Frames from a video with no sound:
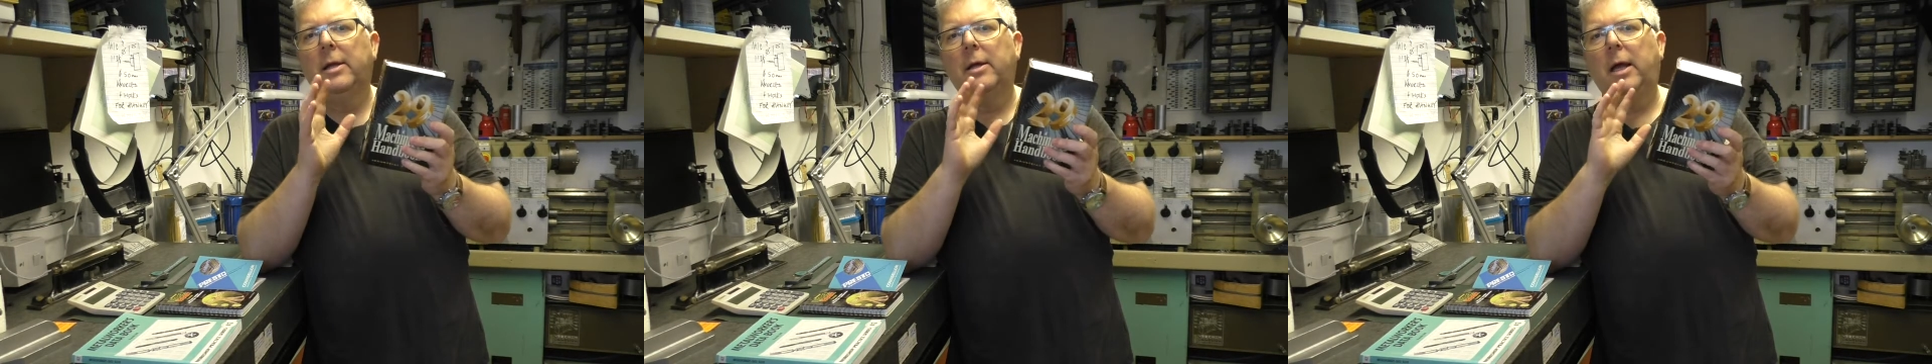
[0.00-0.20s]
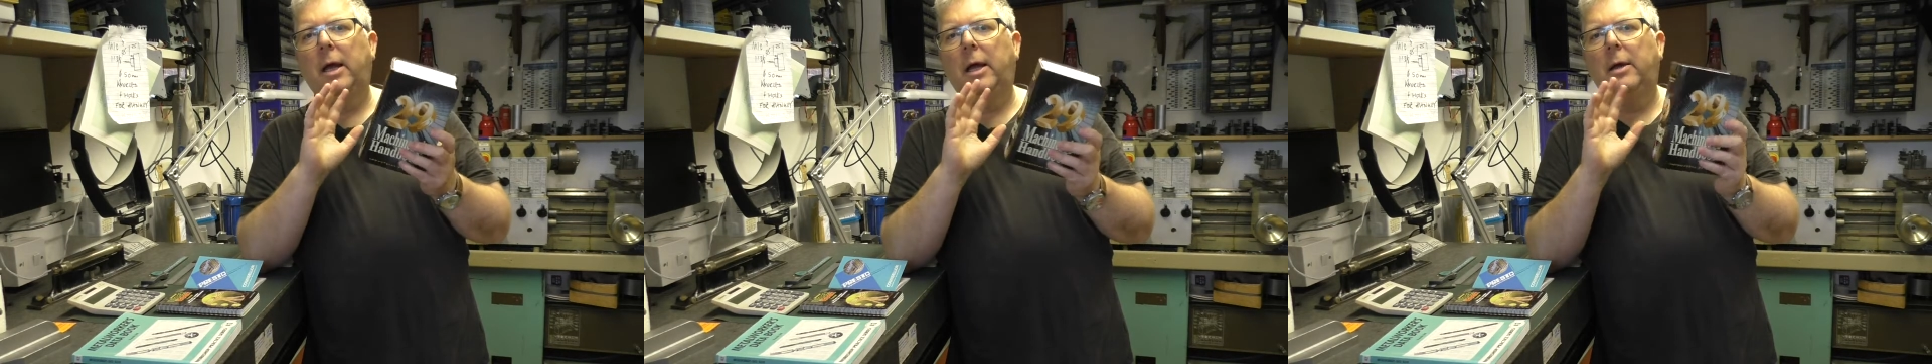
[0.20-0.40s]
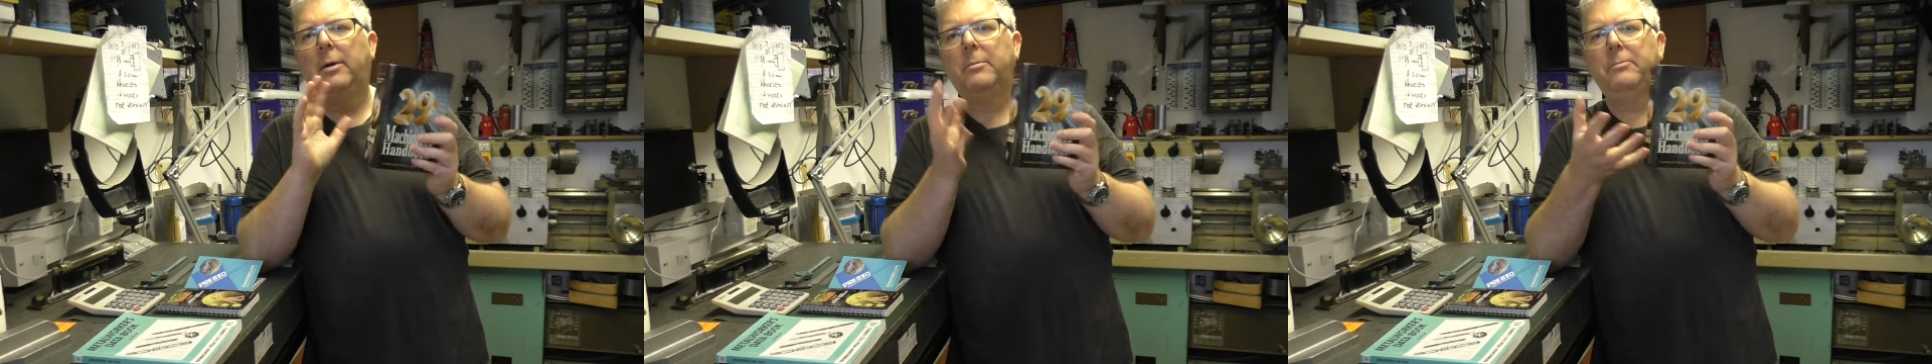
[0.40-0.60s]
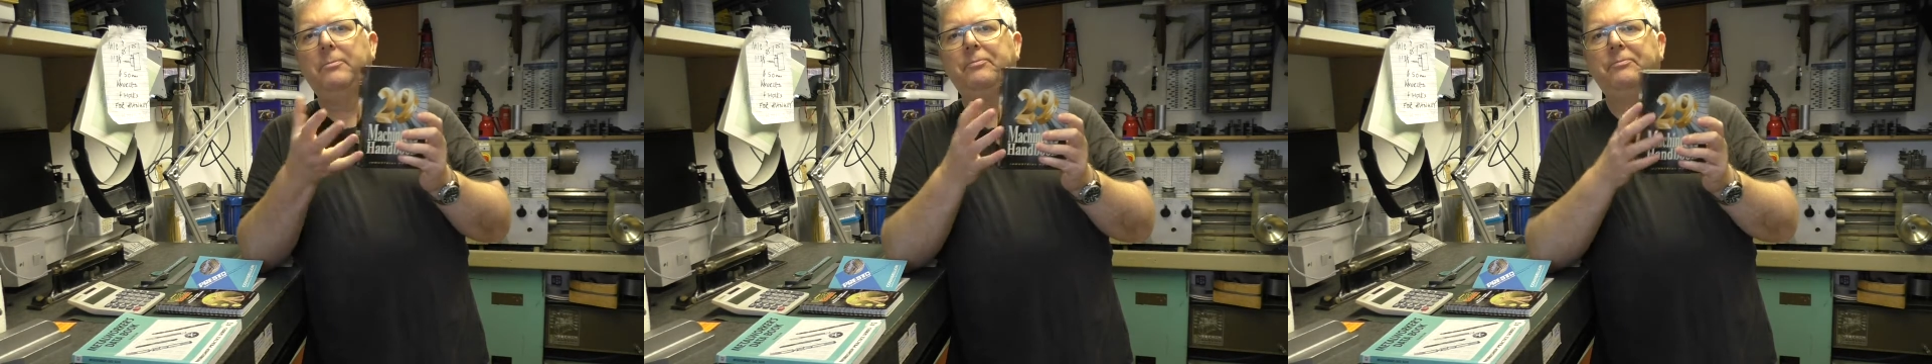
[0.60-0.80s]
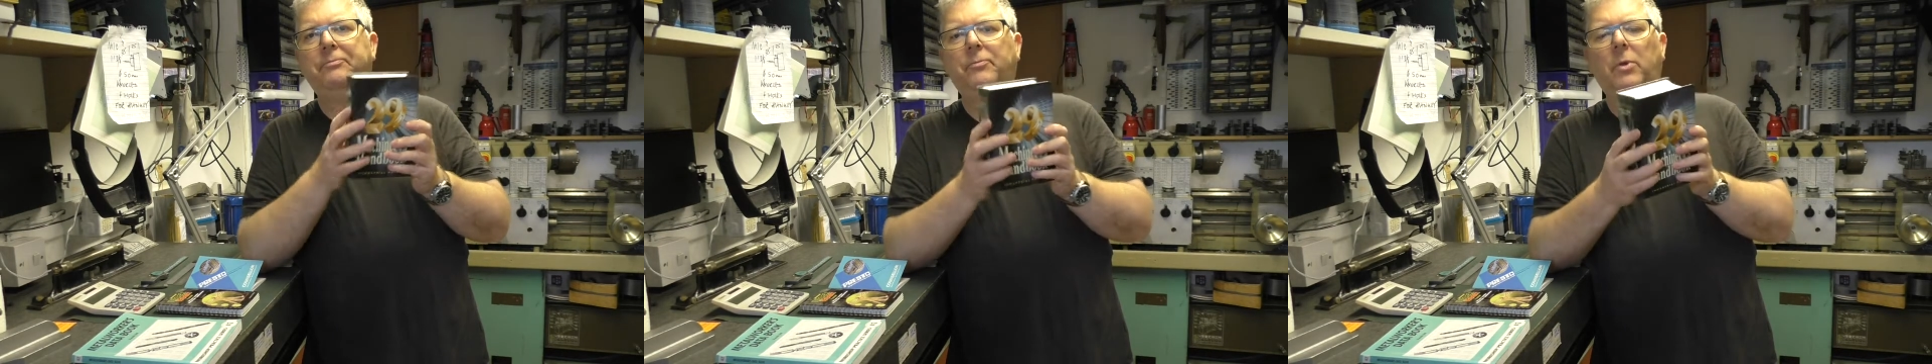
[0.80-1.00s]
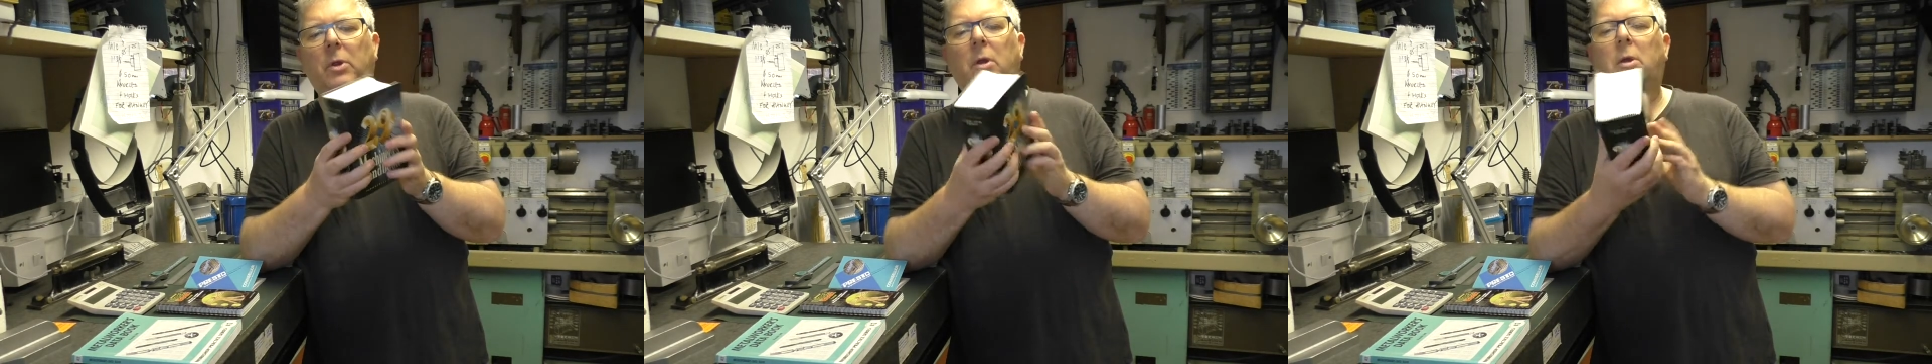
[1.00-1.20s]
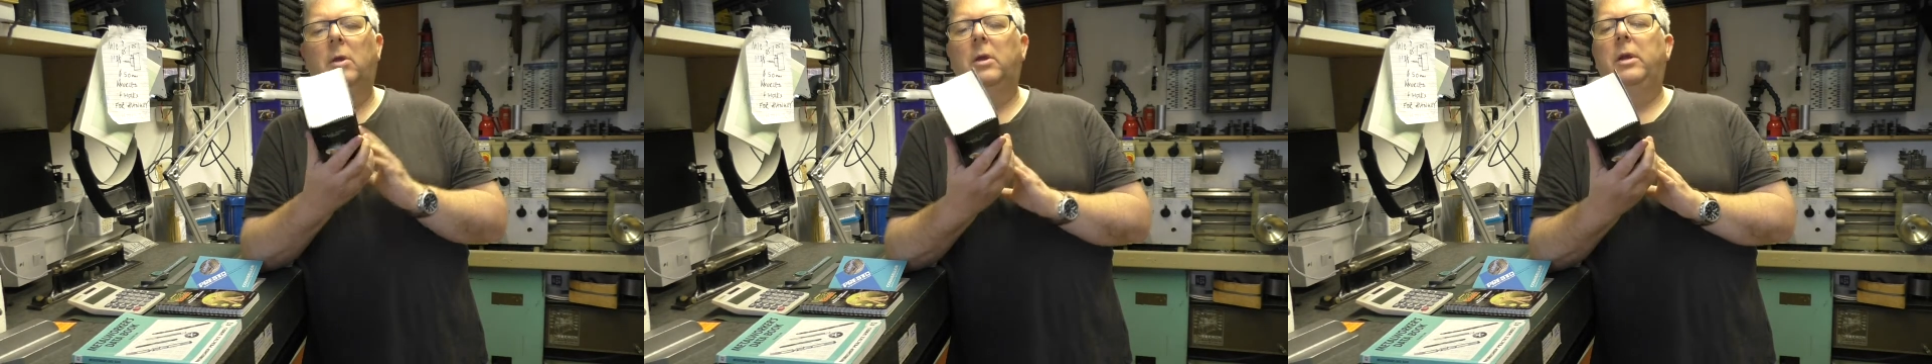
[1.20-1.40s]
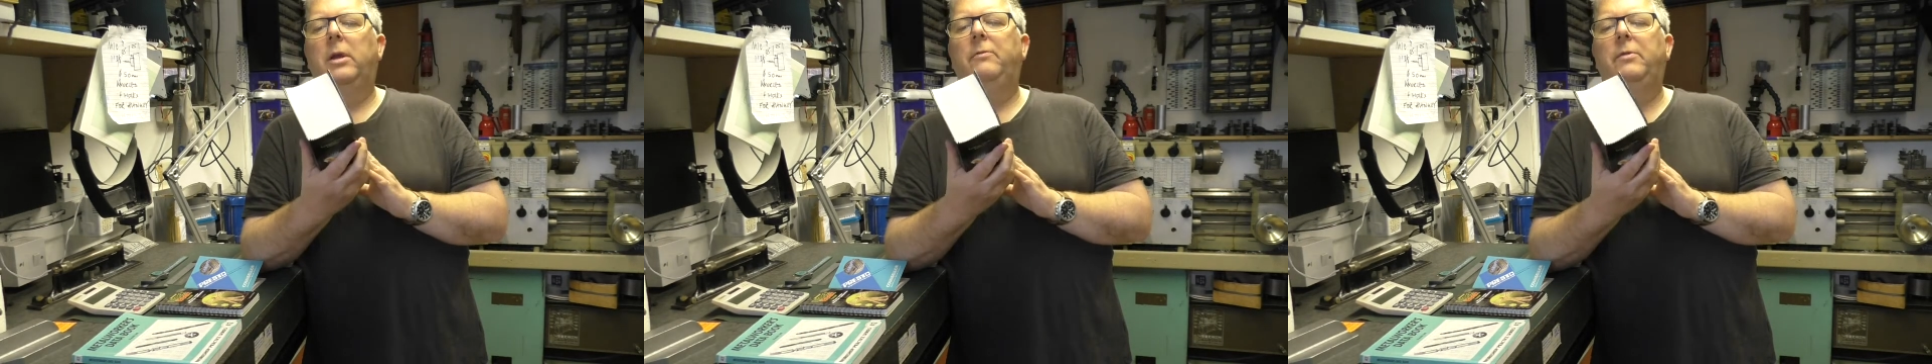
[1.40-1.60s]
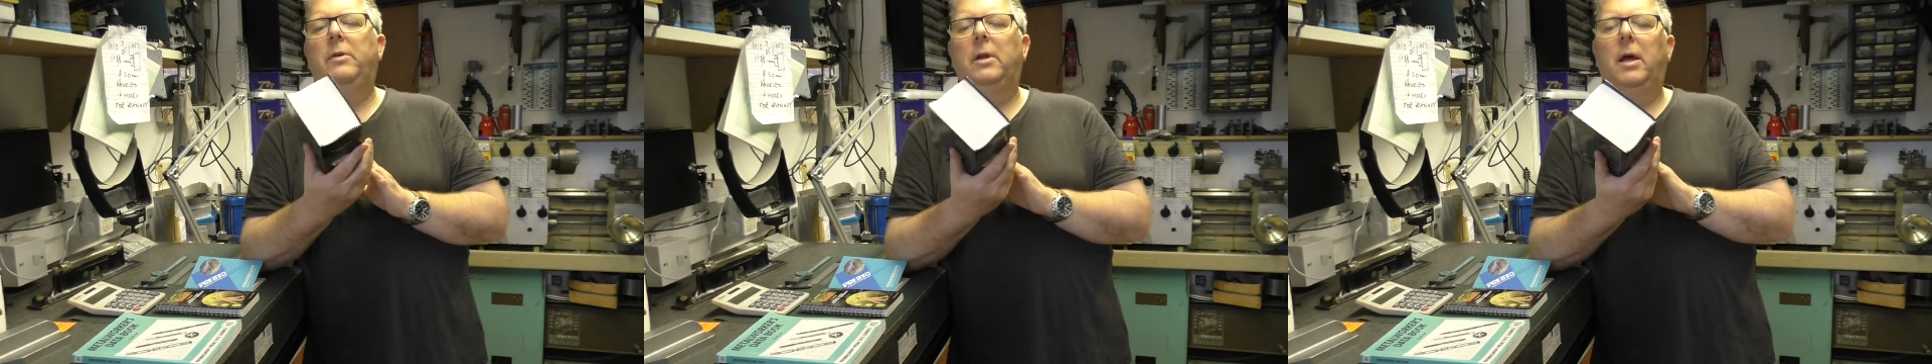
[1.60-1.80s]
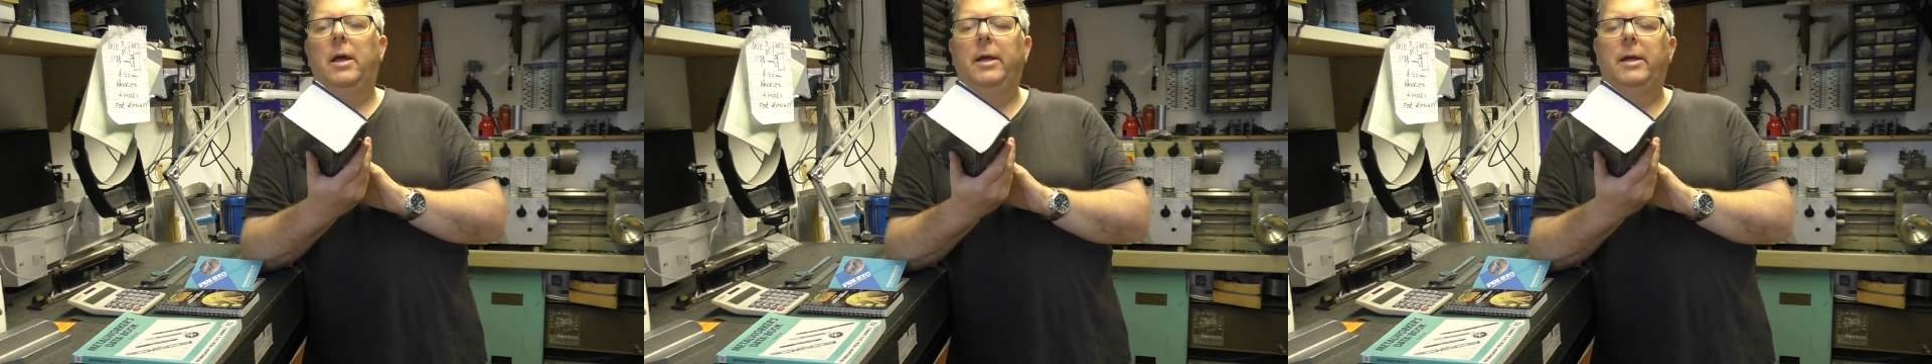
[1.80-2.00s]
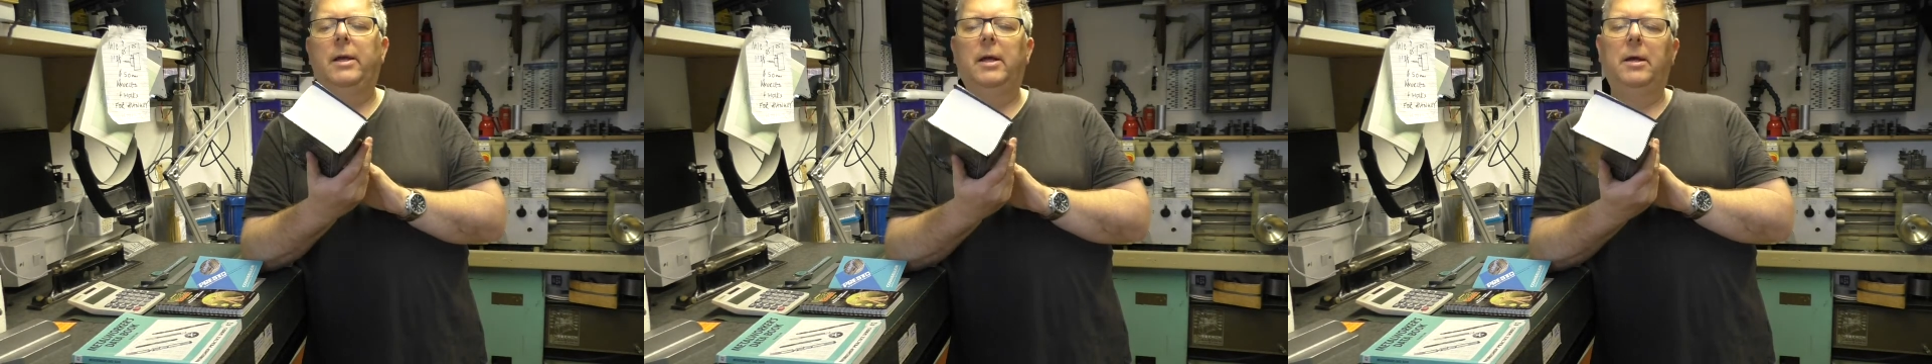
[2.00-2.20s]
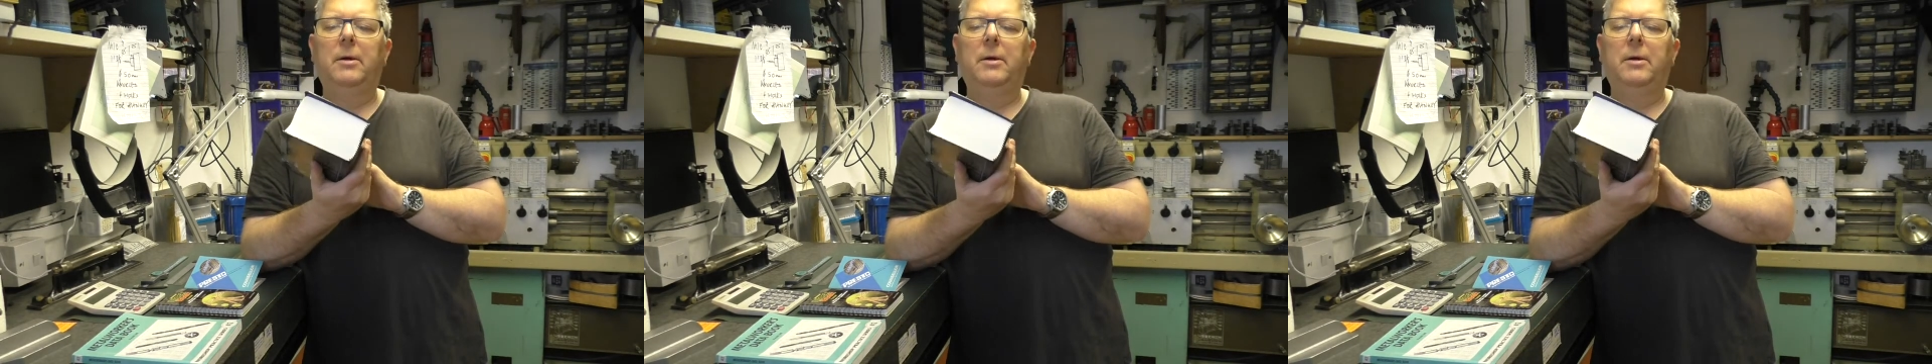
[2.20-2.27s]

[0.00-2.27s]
if you like,